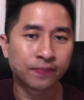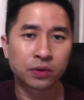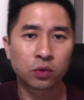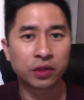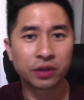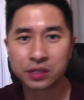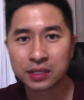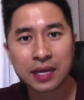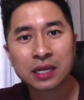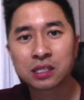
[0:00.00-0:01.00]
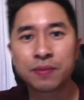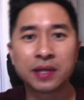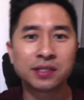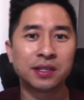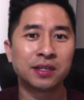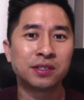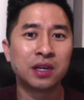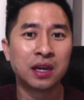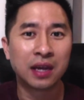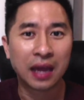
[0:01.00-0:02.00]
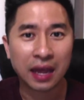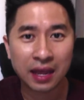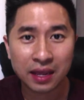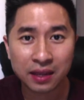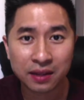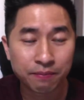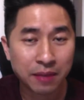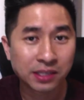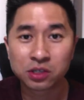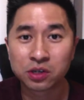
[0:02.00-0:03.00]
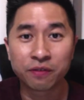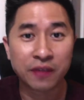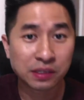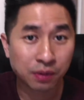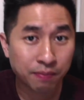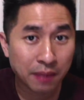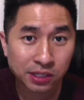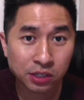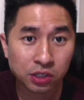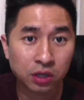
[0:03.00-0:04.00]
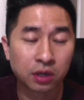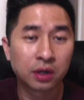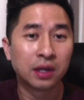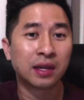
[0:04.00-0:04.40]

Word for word: whether it's a text message, a message on Facebook Messenger,